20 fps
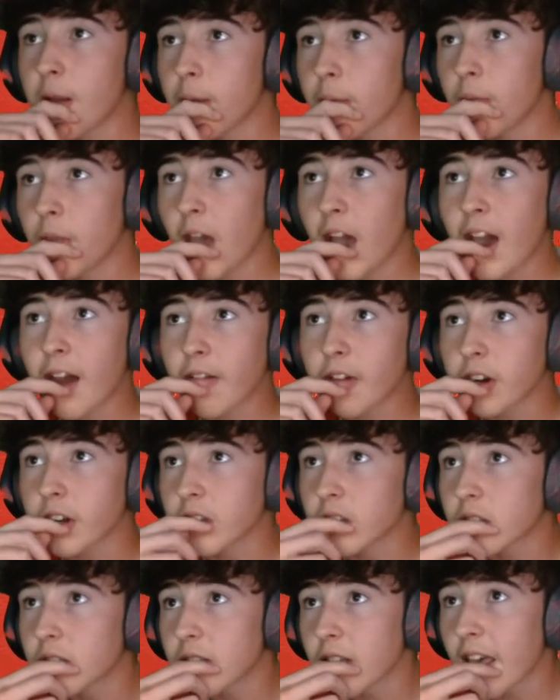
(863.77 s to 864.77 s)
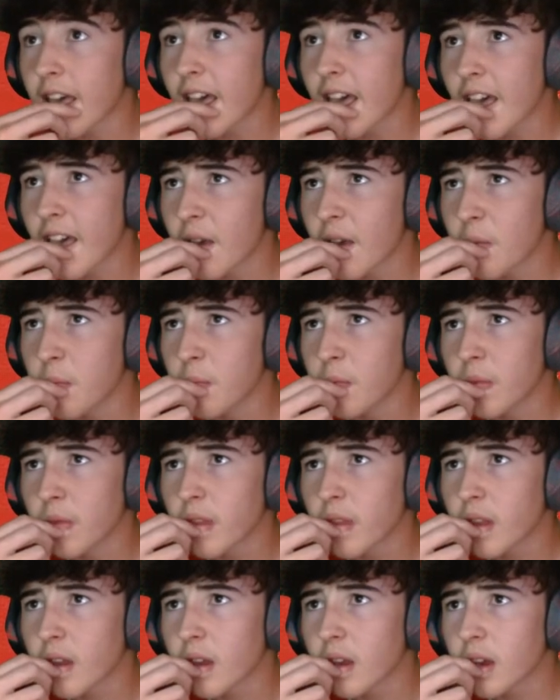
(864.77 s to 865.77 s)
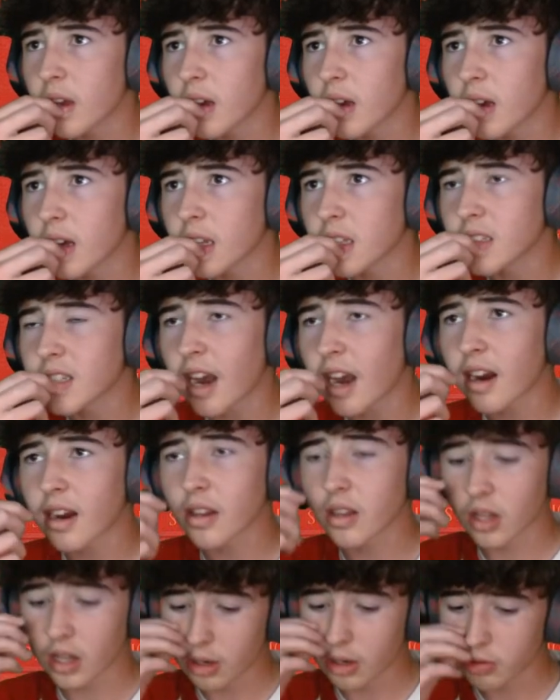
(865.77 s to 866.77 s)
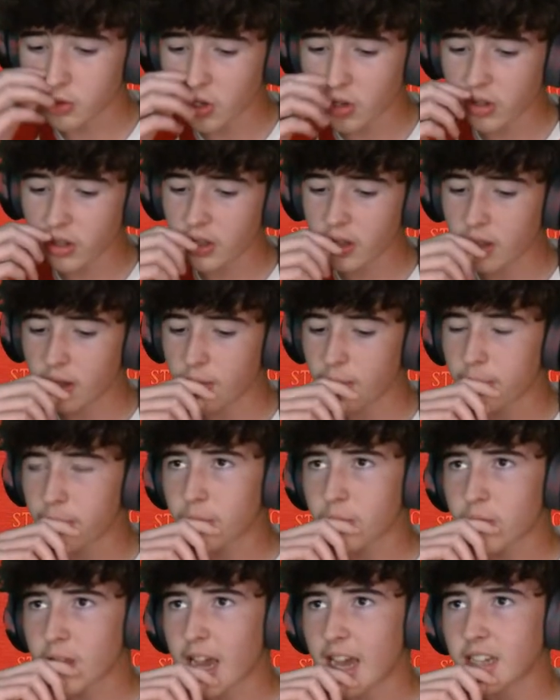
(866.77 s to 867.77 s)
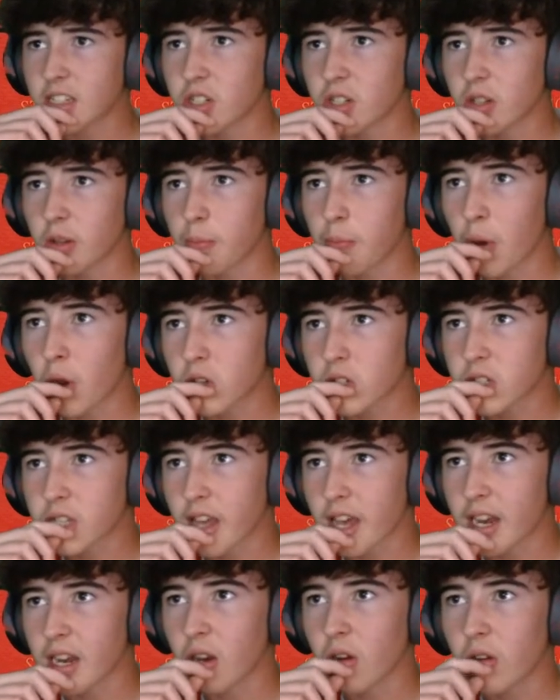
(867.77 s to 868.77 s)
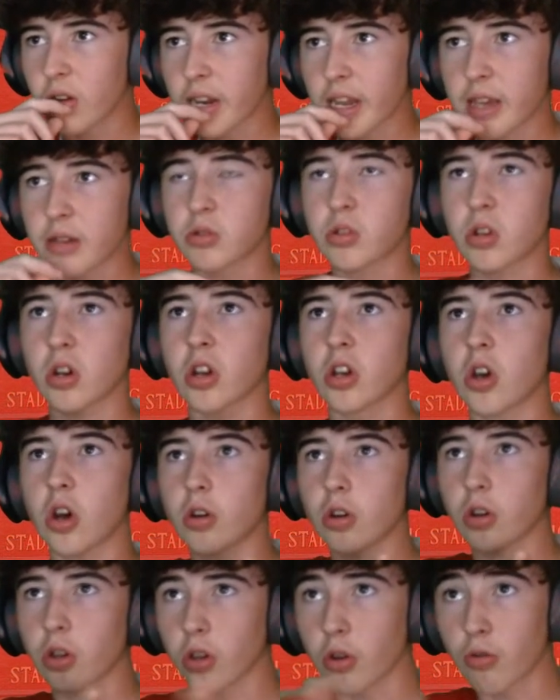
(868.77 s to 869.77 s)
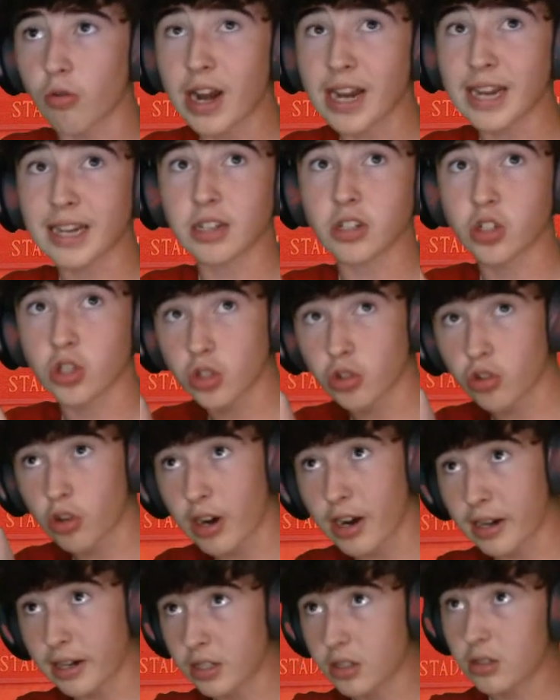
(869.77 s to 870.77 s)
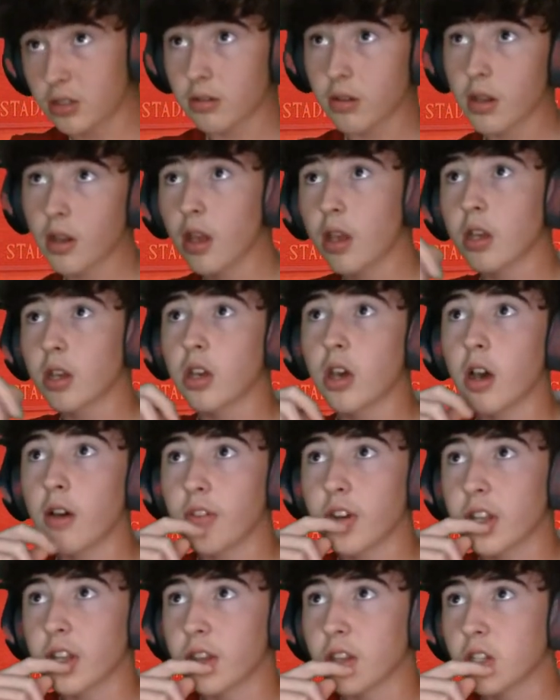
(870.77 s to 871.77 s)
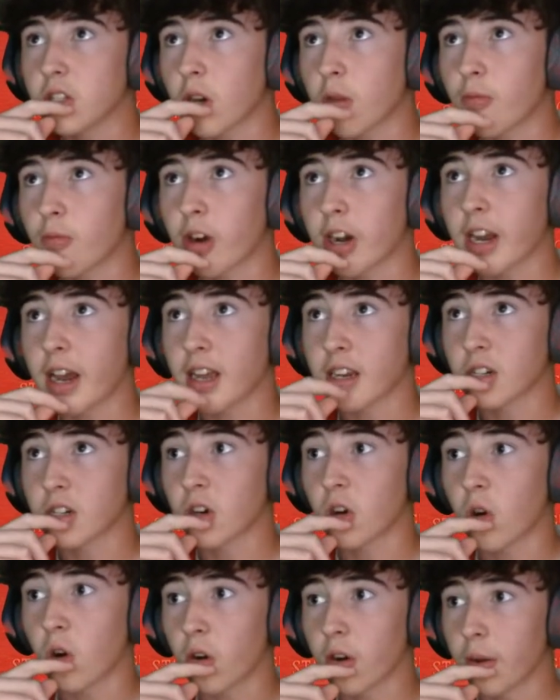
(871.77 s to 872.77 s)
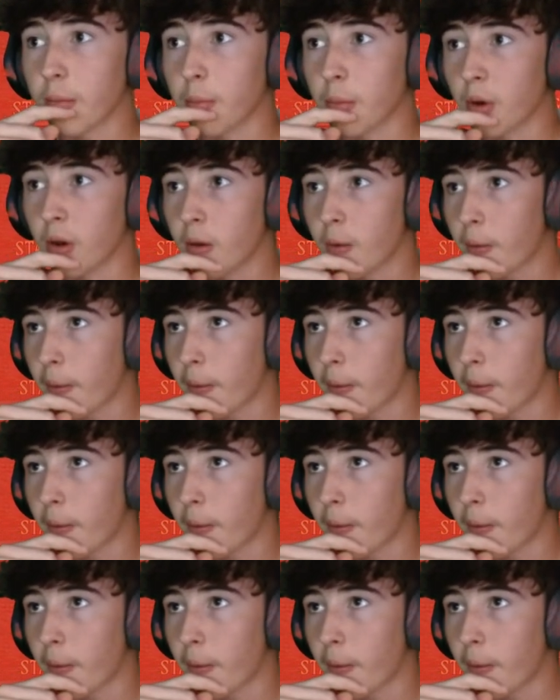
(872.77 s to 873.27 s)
The Harrogate attacker, it was on the edge of the box there, and it looked like he was going to cut to the right and just try and curve it in the top right-hand corner, but